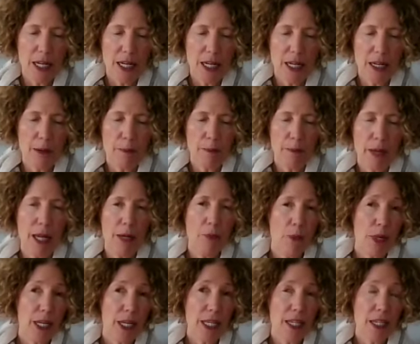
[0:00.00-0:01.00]
Um, and
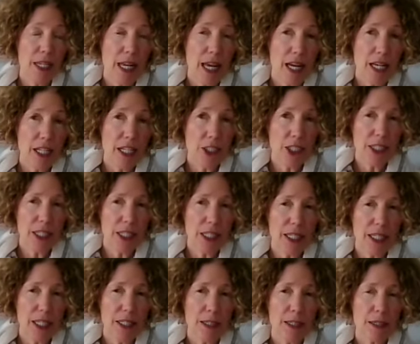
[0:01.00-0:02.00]
we can
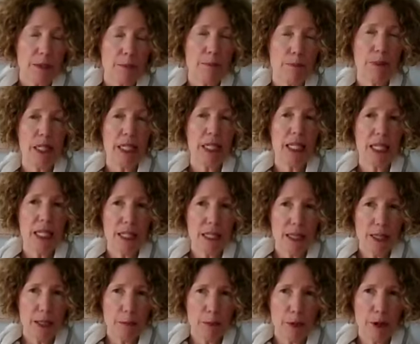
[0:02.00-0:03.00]
actually
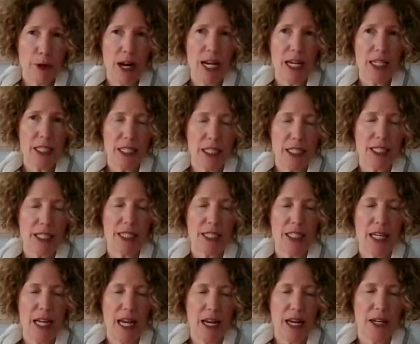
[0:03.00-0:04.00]
begin the practice
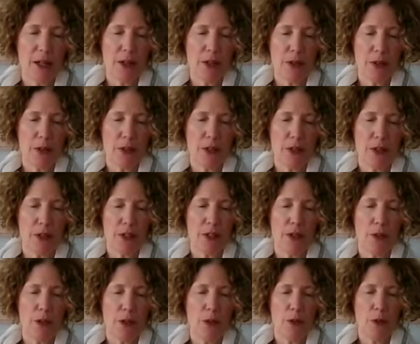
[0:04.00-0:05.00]
now.
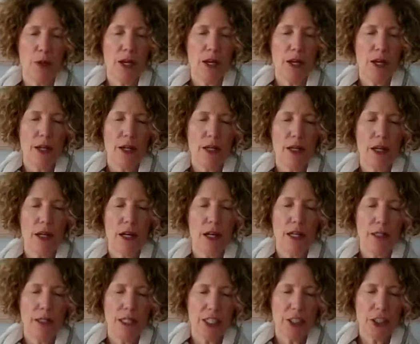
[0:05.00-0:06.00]
So
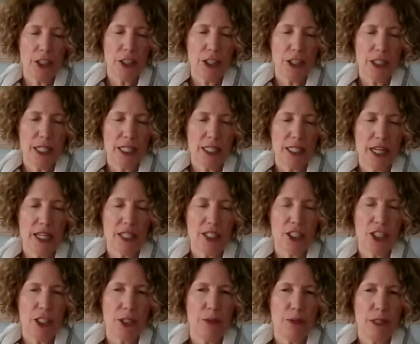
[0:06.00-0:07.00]
uh, let your
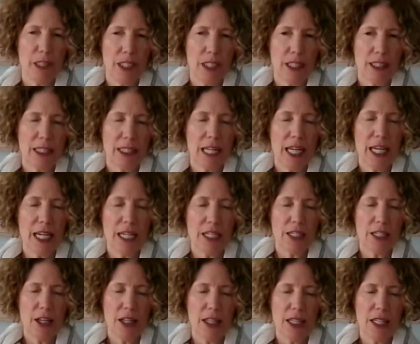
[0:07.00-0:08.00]
attention really
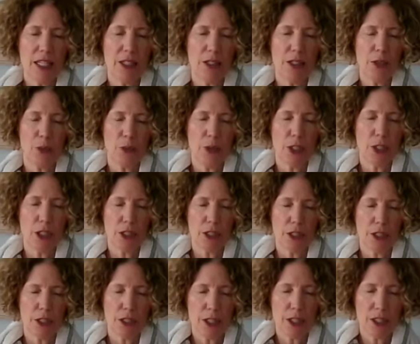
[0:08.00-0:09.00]
land on these
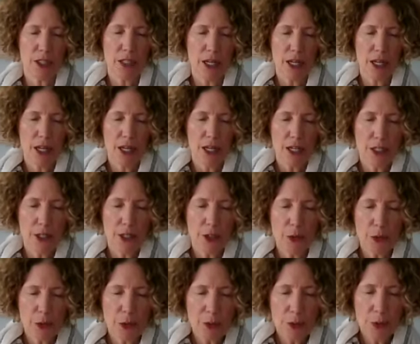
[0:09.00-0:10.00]
words.
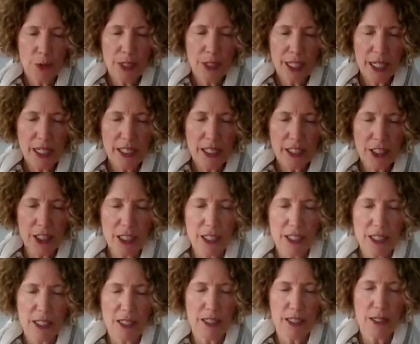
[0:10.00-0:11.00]
So, through the
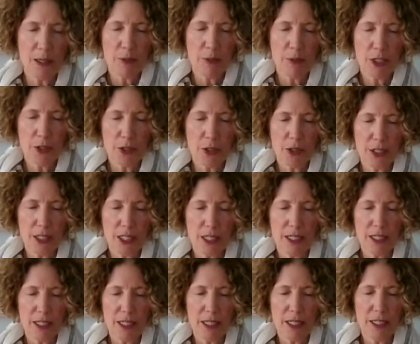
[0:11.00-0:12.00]
ages, the summer
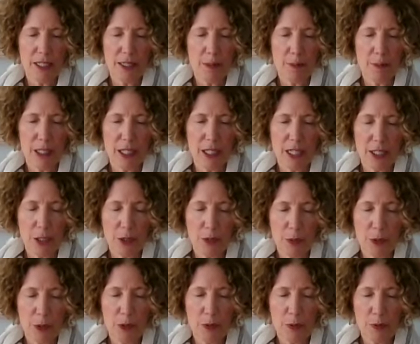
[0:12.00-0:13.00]
solstice has symbolized
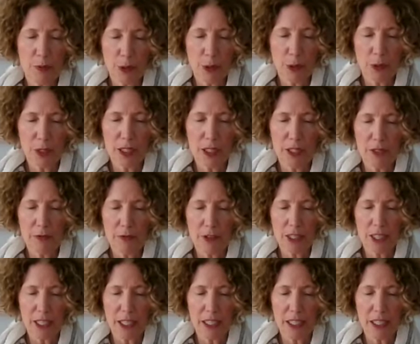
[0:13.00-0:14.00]
growth, renewal, and
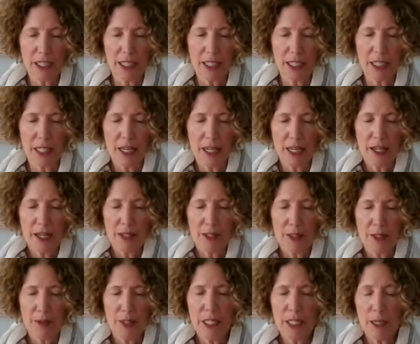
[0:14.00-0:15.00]
fertility.
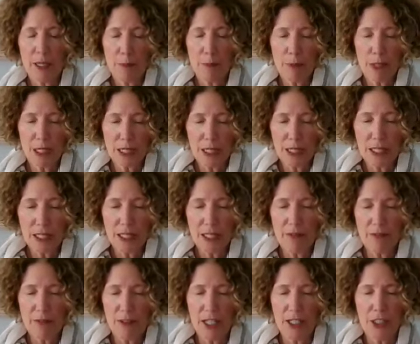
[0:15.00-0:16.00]
There is an abundance
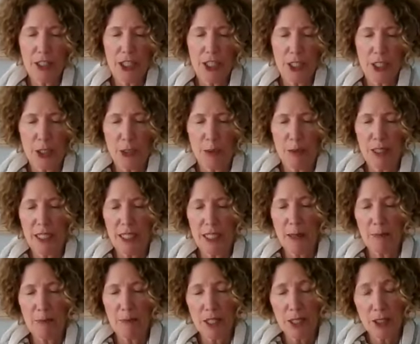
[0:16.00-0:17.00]
of energy to be
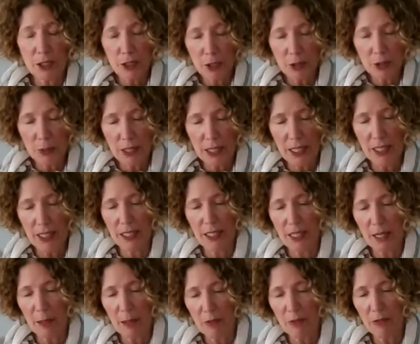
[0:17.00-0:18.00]
tapped into at this
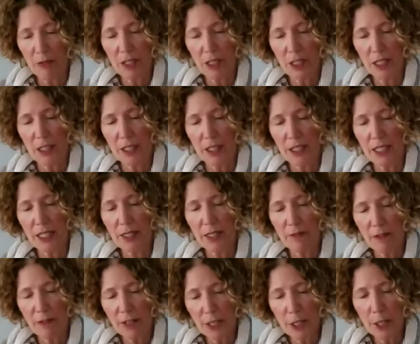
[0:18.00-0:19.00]
time of year. It's
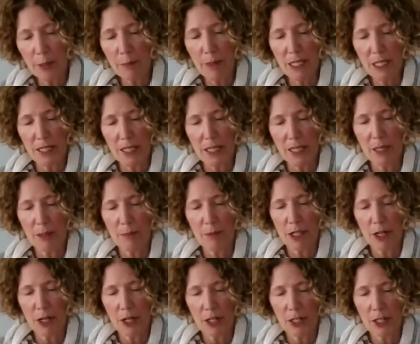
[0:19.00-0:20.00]
the very best time
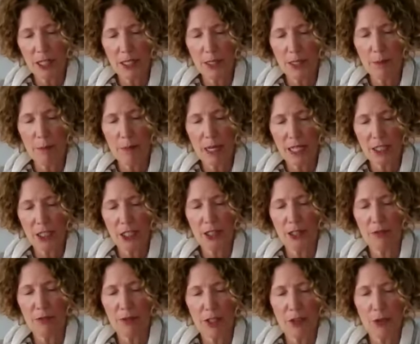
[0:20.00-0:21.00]
to harness the
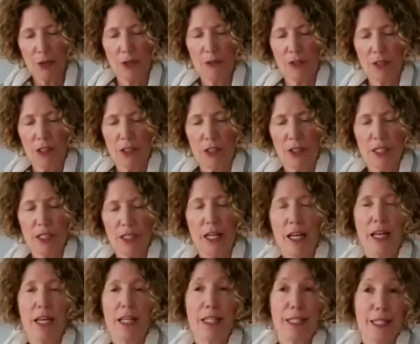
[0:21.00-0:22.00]
magic of the universe.
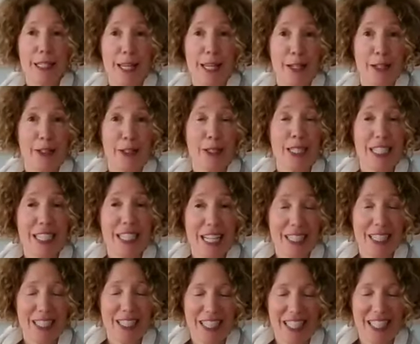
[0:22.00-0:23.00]
Set your
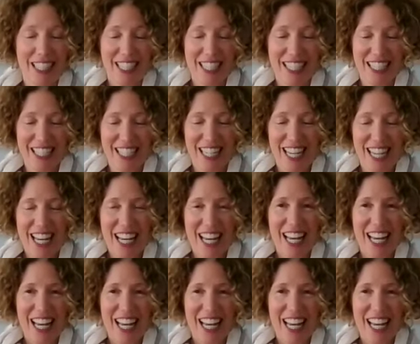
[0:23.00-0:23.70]
intentions.